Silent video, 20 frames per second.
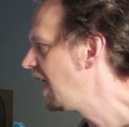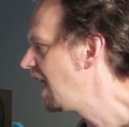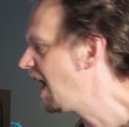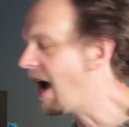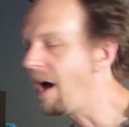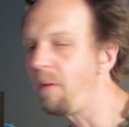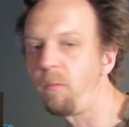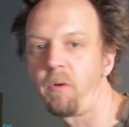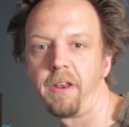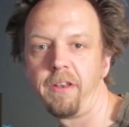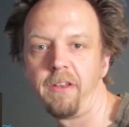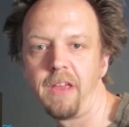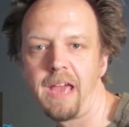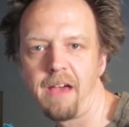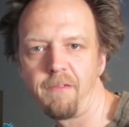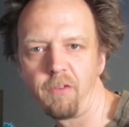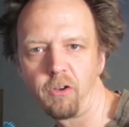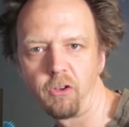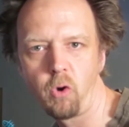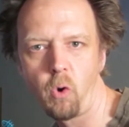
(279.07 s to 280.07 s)
I wanted to
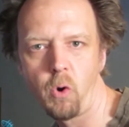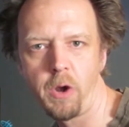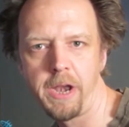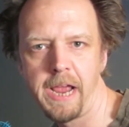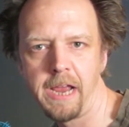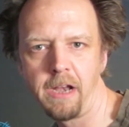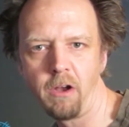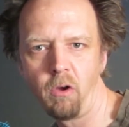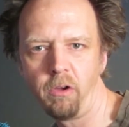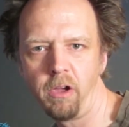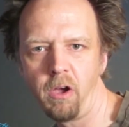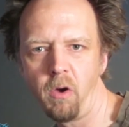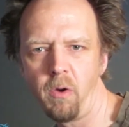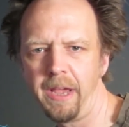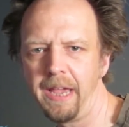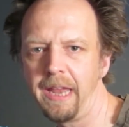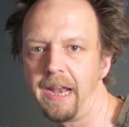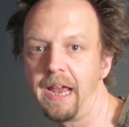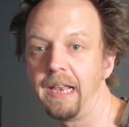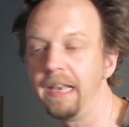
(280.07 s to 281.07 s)
have a tornado
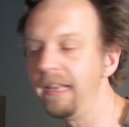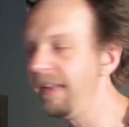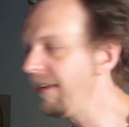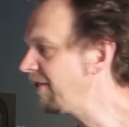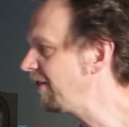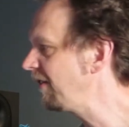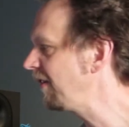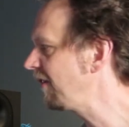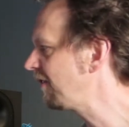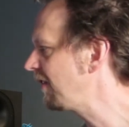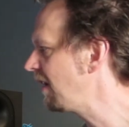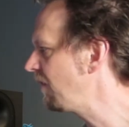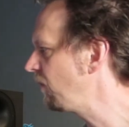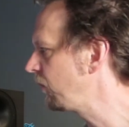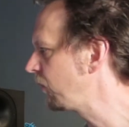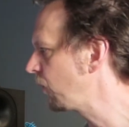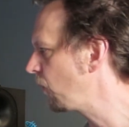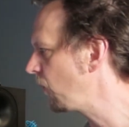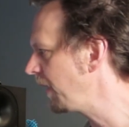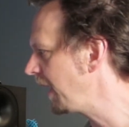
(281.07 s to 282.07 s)
going, and I listened to
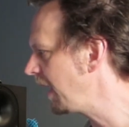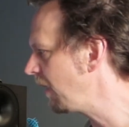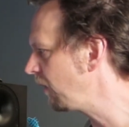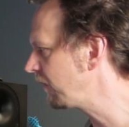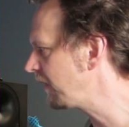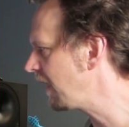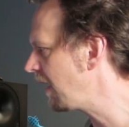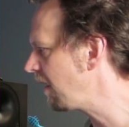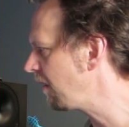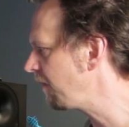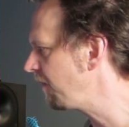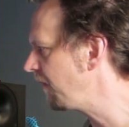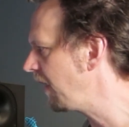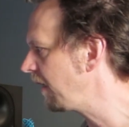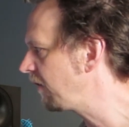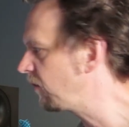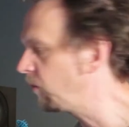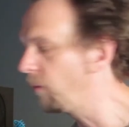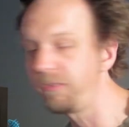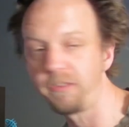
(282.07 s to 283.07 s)
several tornado sound
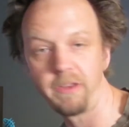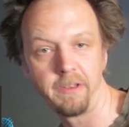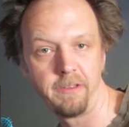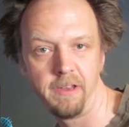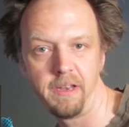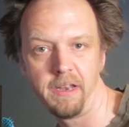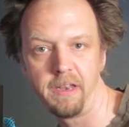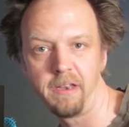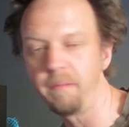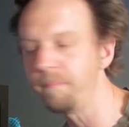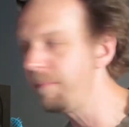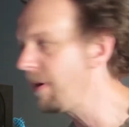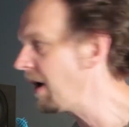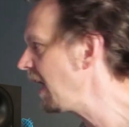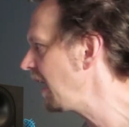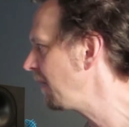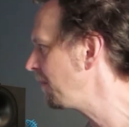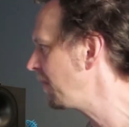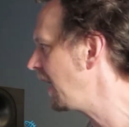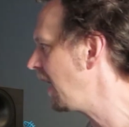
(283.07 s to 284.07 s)
effects, which I did end up
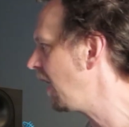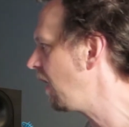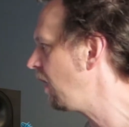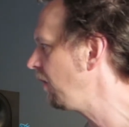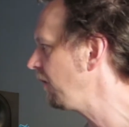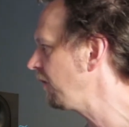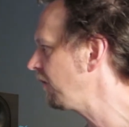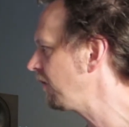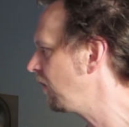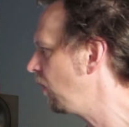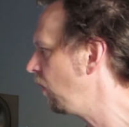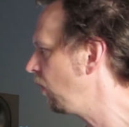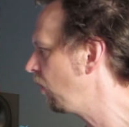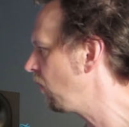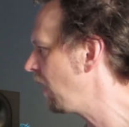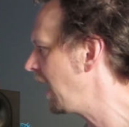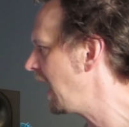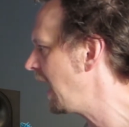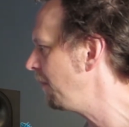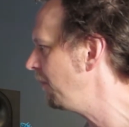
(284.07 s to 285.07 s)
buying, but I also
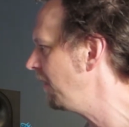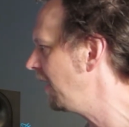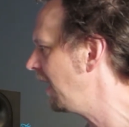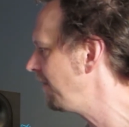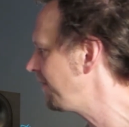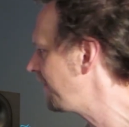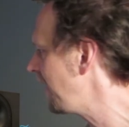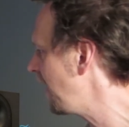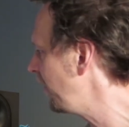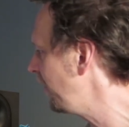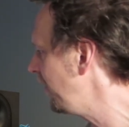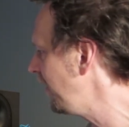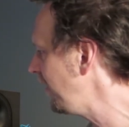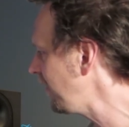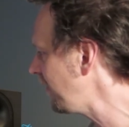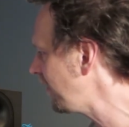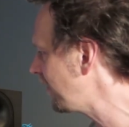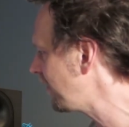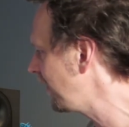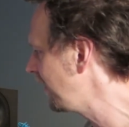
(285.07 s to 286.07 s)
I found
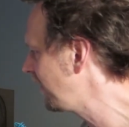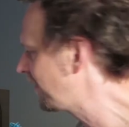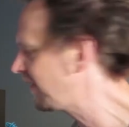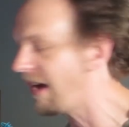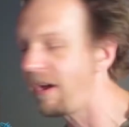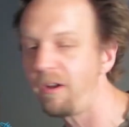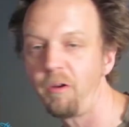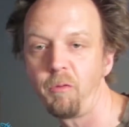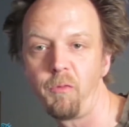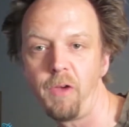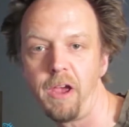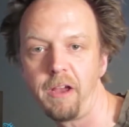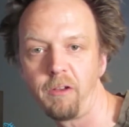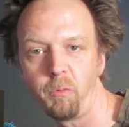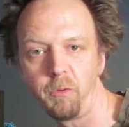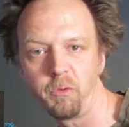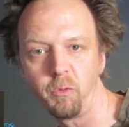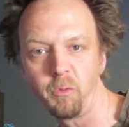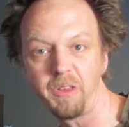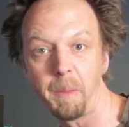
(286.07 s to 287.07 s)
this sound effect,
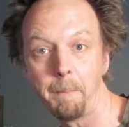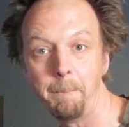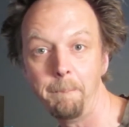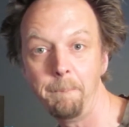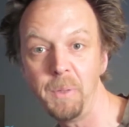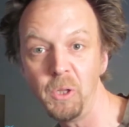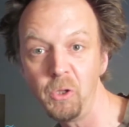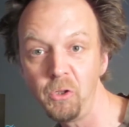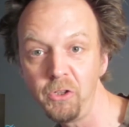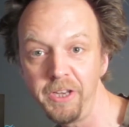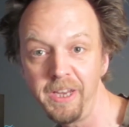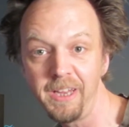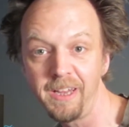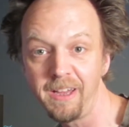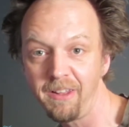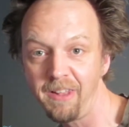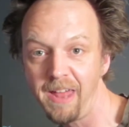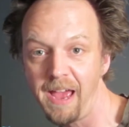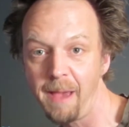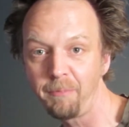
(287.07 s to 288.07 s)
which was a building
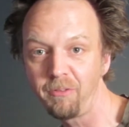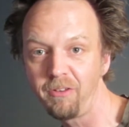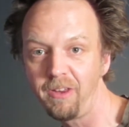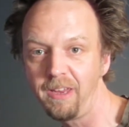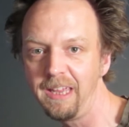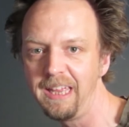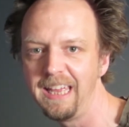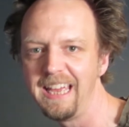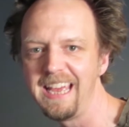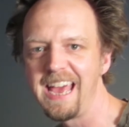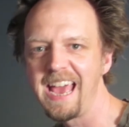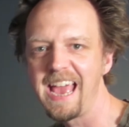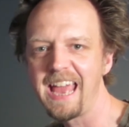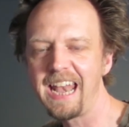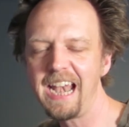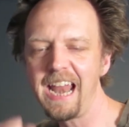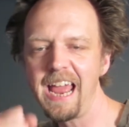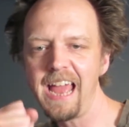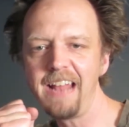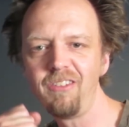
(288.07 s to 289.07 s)
collapsing, and
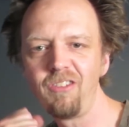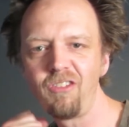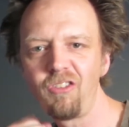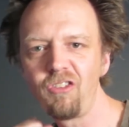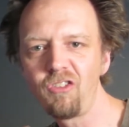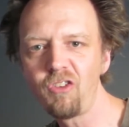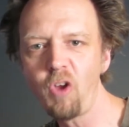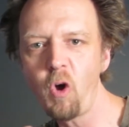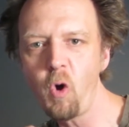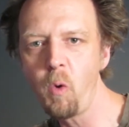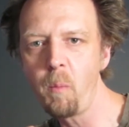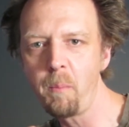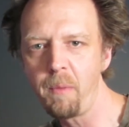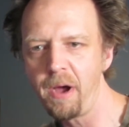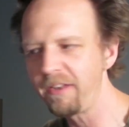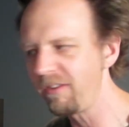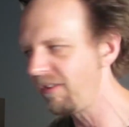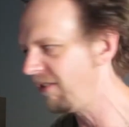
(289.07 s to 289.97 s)
it had so much